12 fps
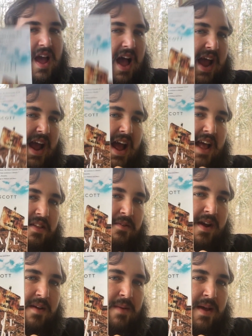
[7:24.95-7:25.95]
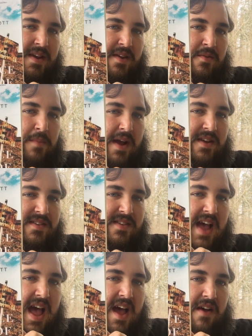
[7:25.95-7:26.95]
I highly recommend it. Rebekah
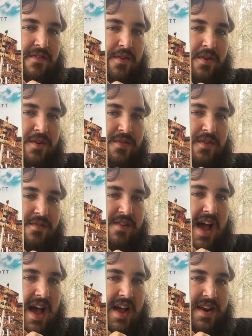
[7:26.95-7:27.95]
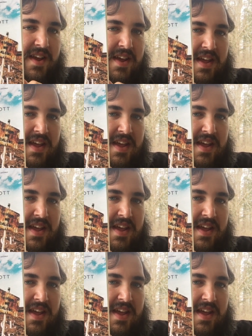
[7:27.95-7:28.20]
Scott, A Furnace Full of God.